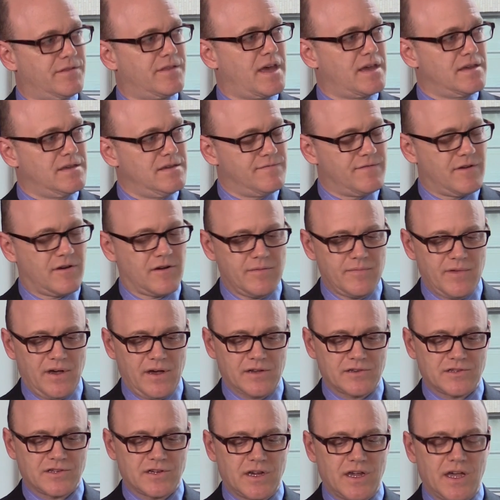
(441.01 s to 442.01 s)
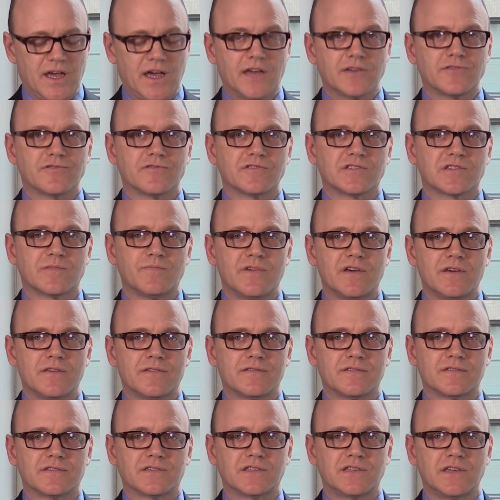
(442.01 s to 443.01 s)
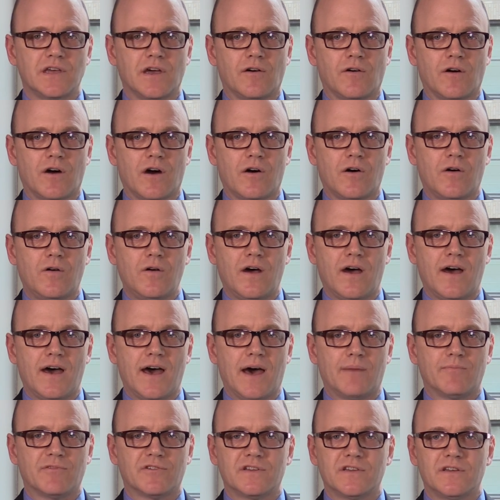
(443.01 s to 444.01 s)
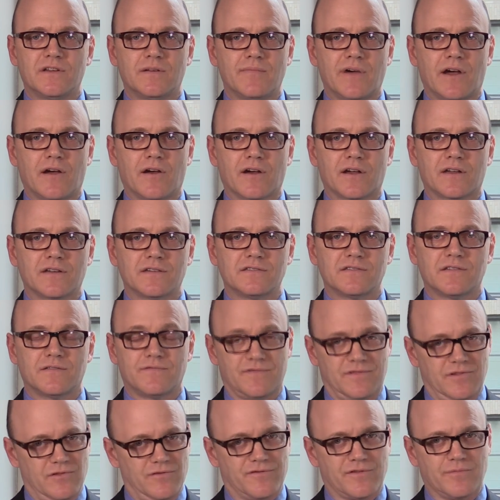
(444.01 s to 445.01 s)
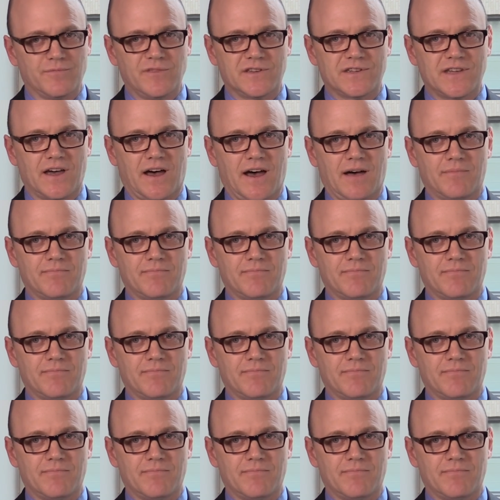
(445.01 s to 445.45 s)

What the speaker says: Well, thank you very much. Andrew Smith, COO, Aberdeen Americas, view from the